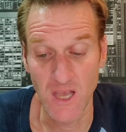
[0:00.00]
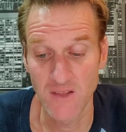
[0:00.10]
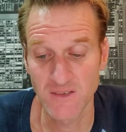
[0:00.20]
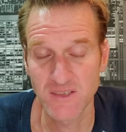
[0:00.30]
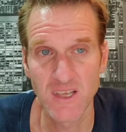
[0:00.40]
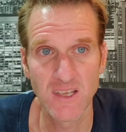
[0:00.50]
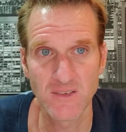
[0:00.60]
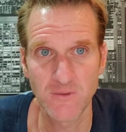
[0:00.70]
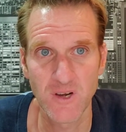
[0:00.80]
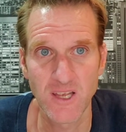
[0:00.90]
yeah, this thing
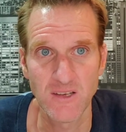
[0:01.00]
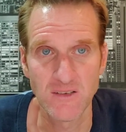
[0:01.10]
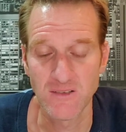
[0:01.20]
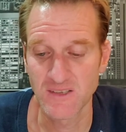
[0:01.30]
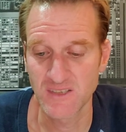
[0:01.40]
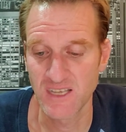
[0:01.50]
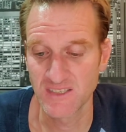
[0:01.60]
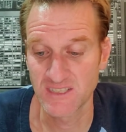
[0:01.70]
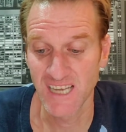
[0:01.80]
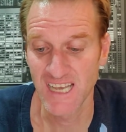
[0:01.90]
is
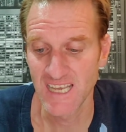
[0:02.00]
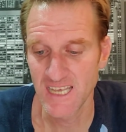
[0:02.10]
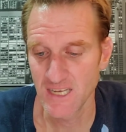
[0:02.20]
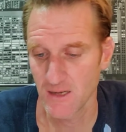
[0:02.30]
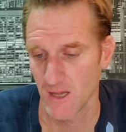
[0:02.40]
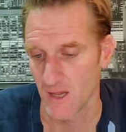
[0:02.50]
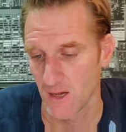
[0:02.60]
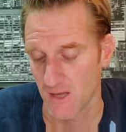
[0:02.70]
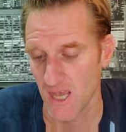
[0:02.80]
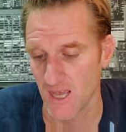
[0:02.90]
tight.
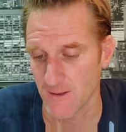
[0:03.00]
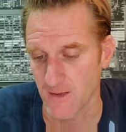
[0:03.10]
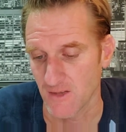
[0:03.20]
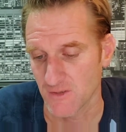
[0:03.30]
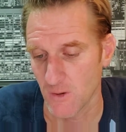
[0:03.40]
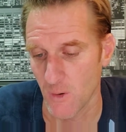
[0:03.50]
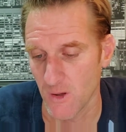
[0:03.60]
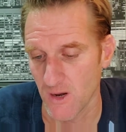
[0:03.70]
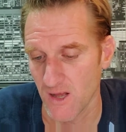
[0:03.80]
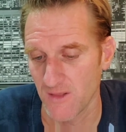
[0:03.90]
Okay, so
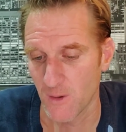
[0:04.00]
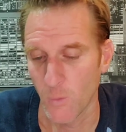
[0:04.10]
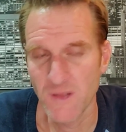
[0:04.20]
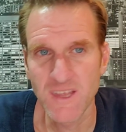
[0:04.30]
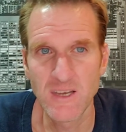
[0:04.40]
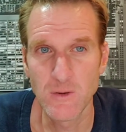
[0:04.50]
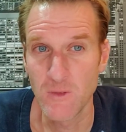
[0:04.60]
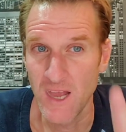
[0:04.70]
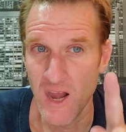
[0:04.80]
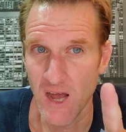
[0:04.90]
going on there, what they do,
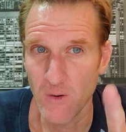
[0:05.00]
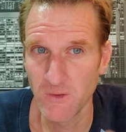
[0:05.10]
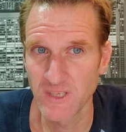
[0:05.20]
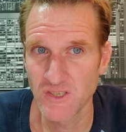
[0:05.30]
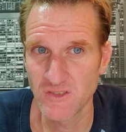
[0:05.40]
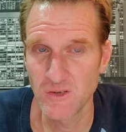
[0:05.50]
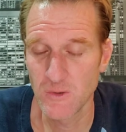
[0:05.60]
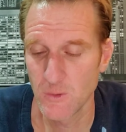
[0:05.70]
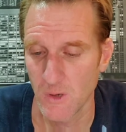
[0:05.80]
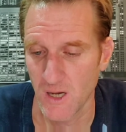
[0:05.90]
they not only just
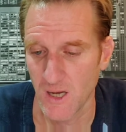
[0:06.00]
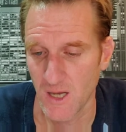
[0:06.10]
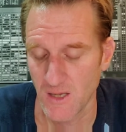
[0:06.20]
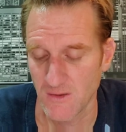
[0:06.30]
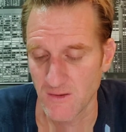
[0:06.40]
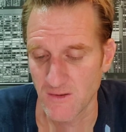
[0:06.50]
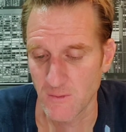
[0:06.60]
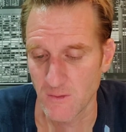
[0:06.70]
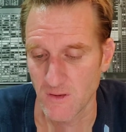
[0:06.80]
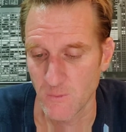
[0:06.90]
do
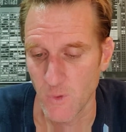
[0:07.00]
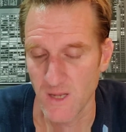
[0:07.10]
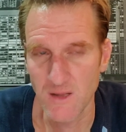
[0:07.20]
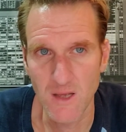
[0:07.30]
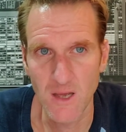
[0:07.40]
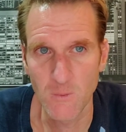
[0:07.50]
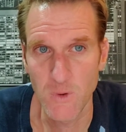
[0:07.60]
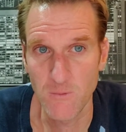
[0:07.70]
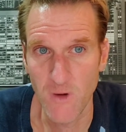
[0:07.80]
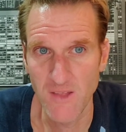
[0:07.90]

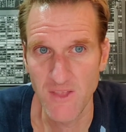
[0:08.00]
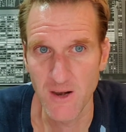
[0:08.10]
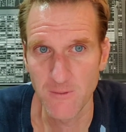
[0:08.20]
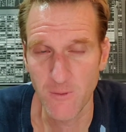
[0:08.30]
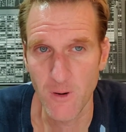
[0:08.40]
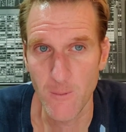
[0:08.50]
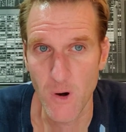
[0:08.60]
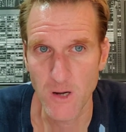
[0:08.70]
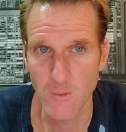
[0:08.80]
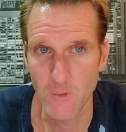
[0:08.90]
we read there from
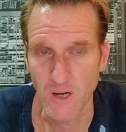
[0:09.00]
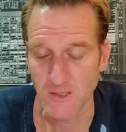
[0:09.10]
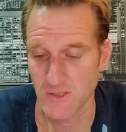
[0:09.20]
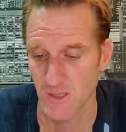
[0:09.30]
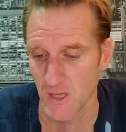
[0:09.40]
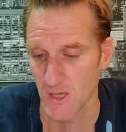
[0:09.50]
MarketWatch.